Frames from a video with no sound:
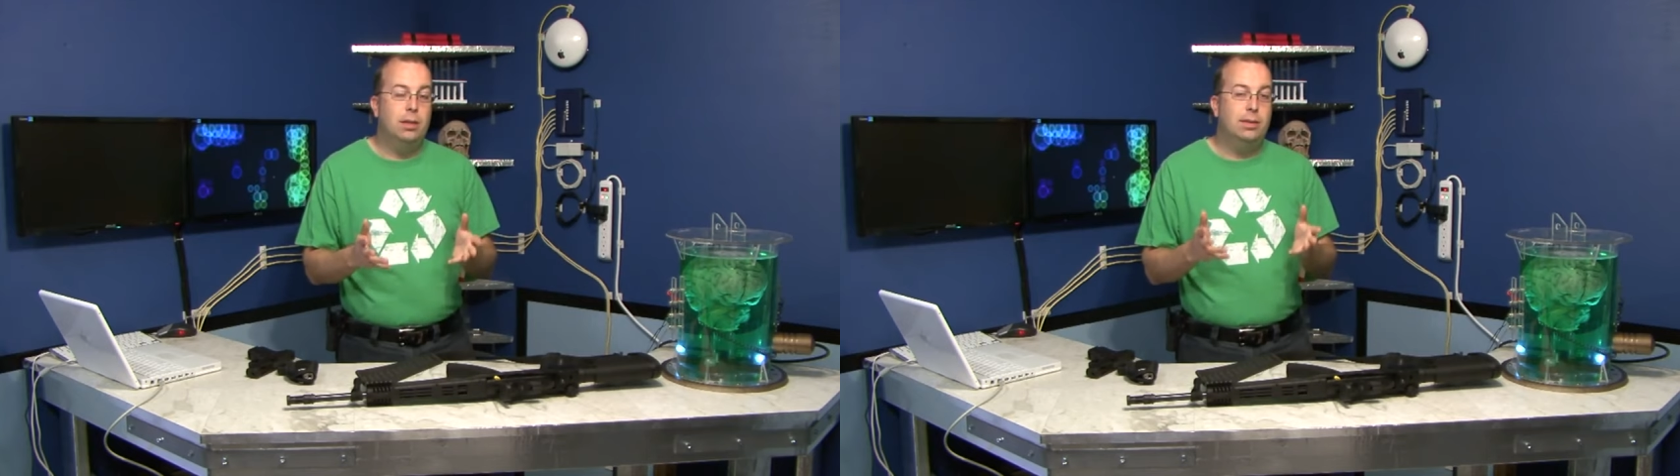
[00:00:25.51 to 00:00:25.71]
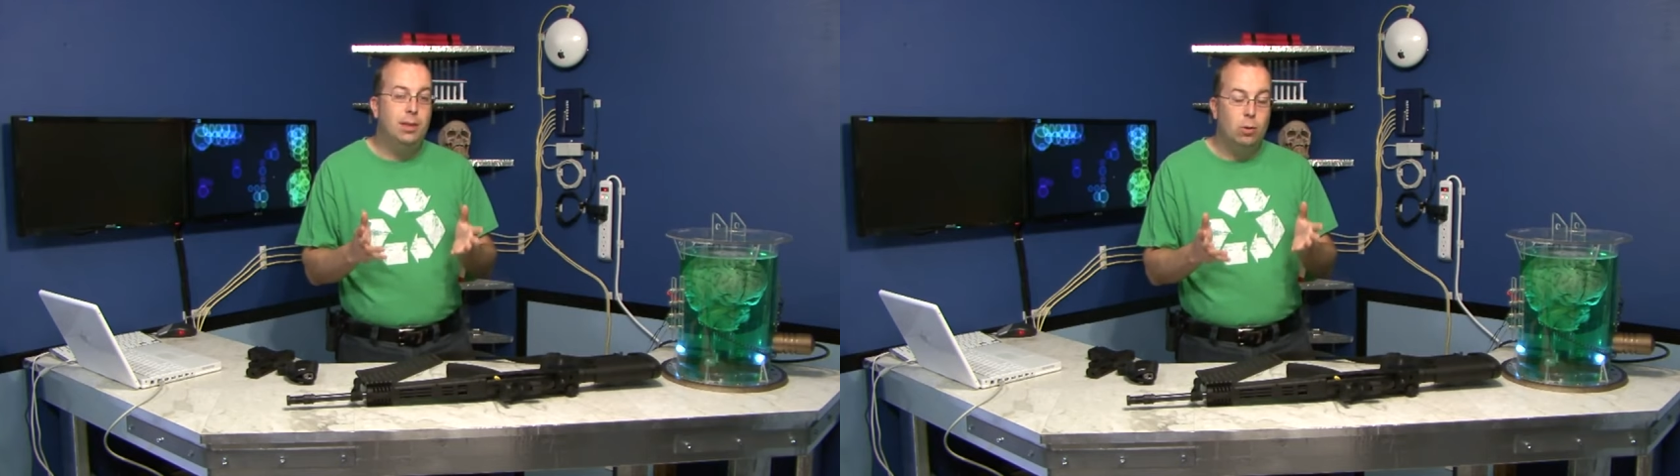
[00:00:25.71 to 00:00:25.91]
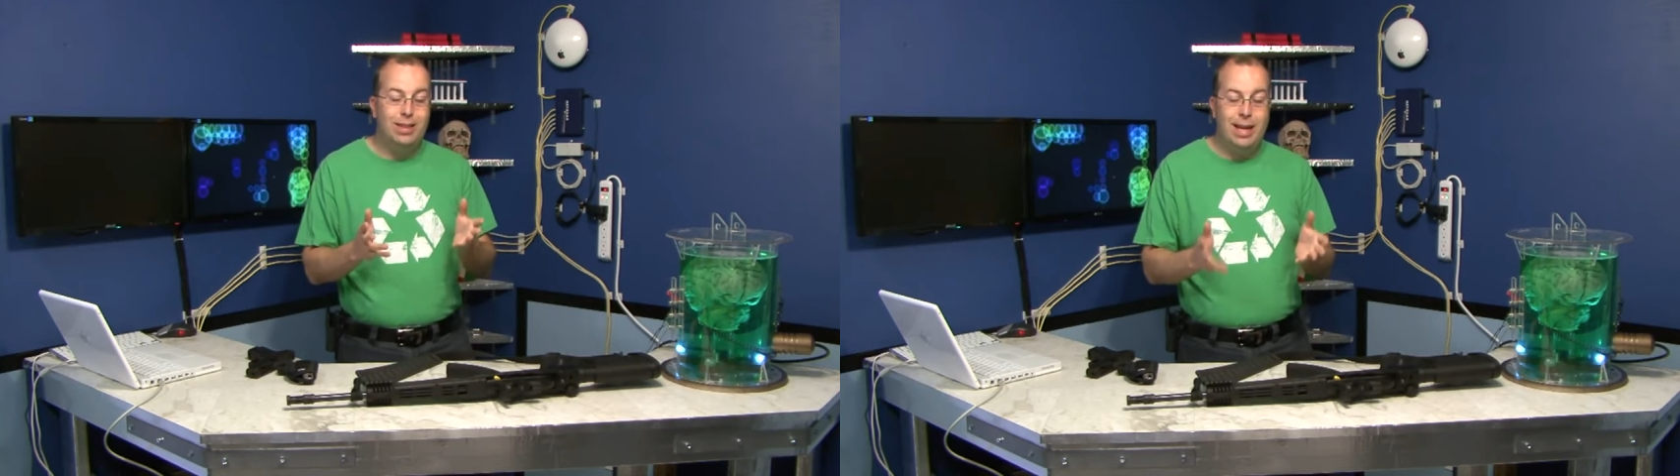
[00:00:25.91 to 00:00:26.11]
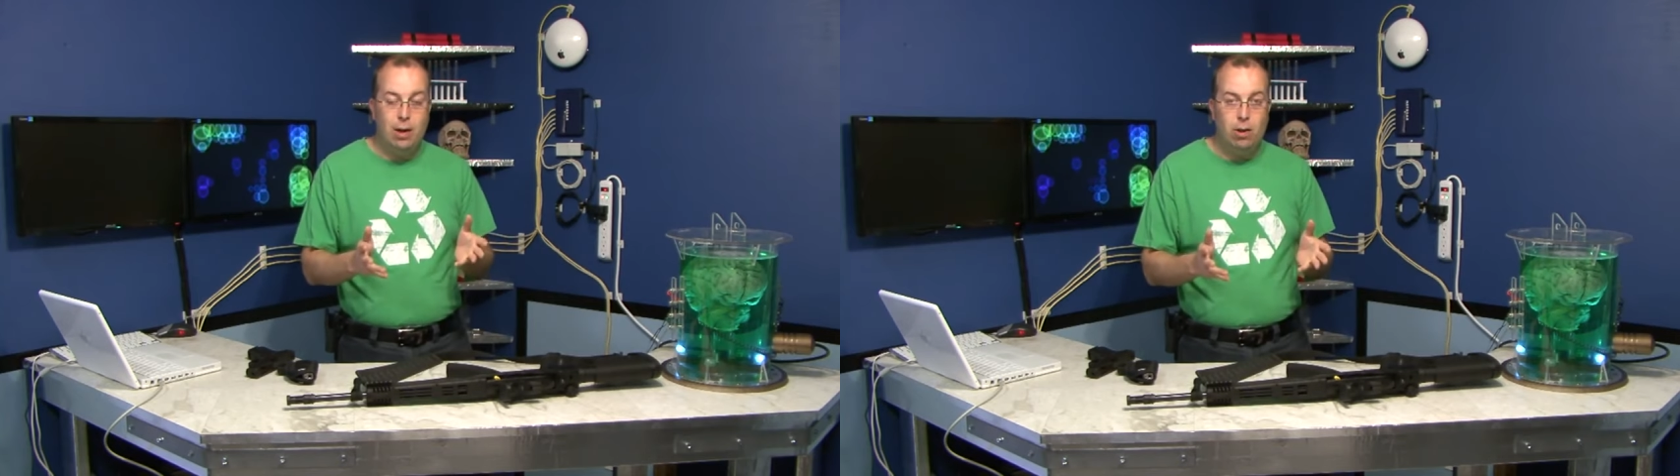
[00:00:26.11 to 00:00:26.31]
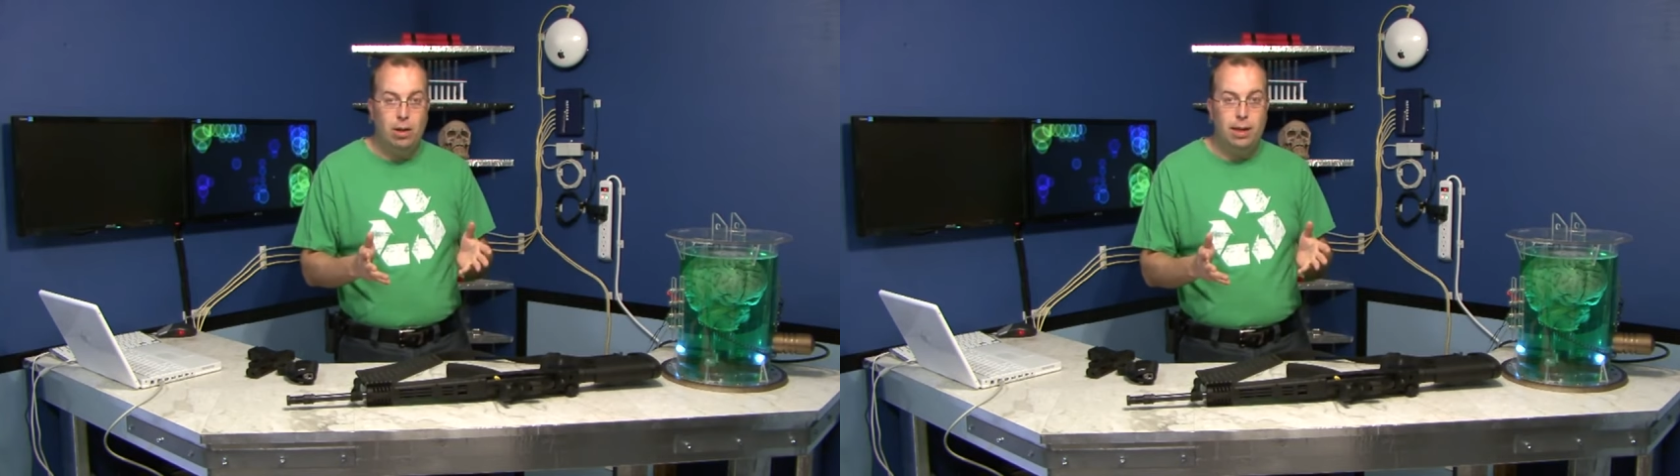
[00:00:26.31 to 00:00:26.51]
concealed
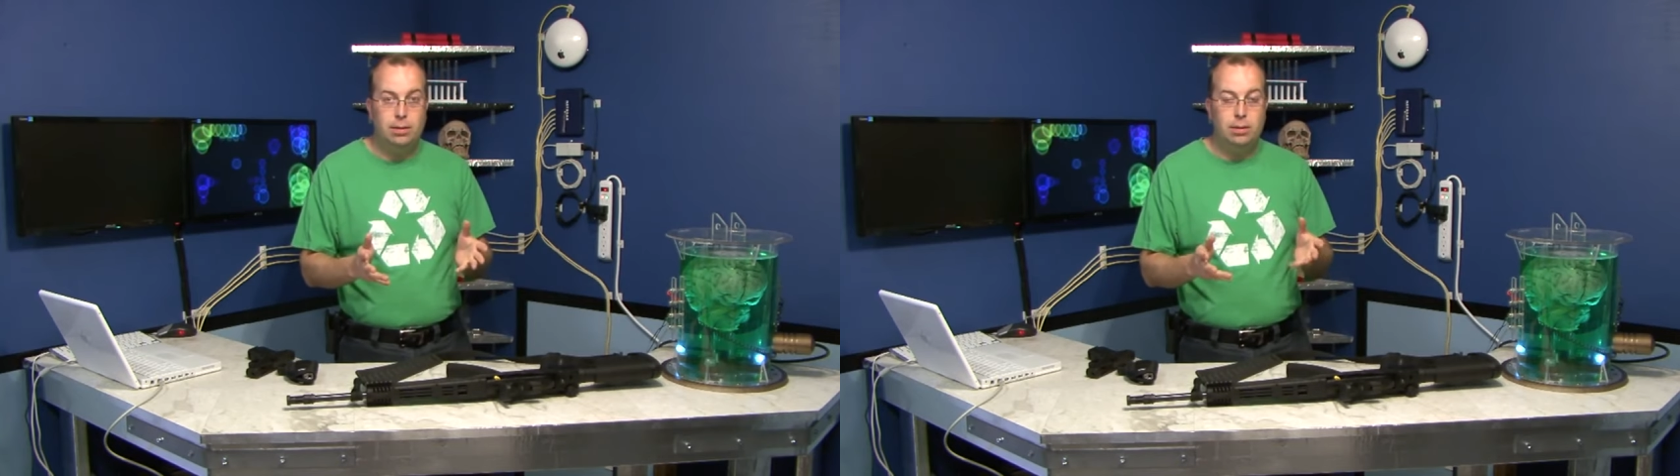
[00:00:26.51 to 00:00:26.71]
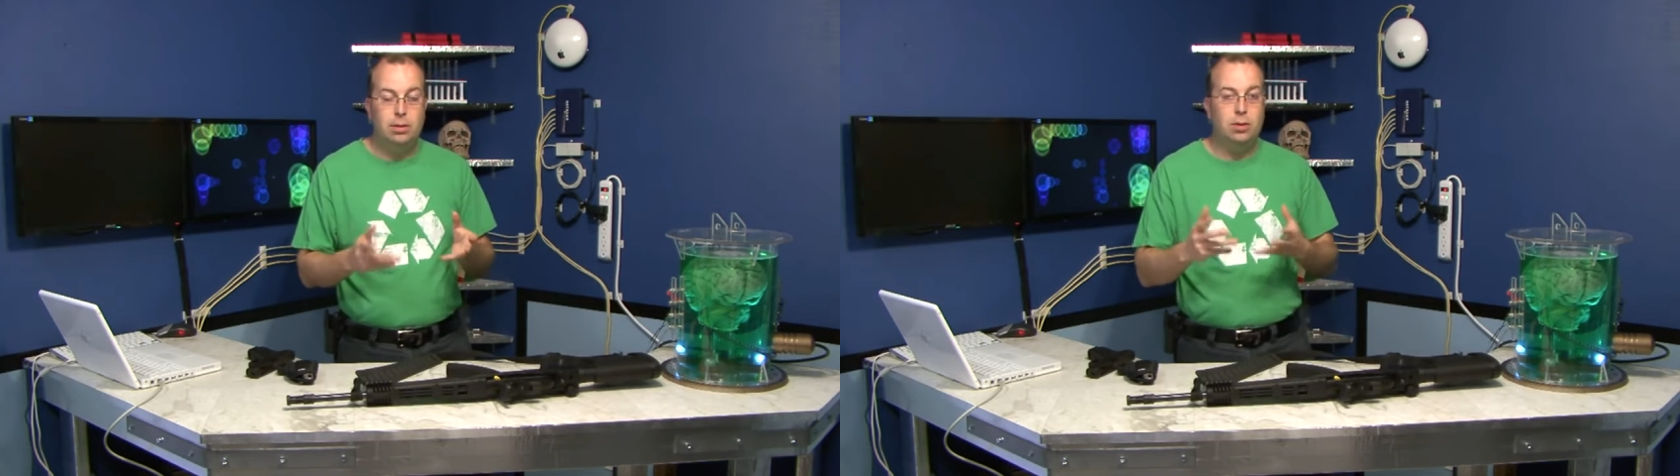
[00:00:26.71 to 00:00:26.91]
carry license,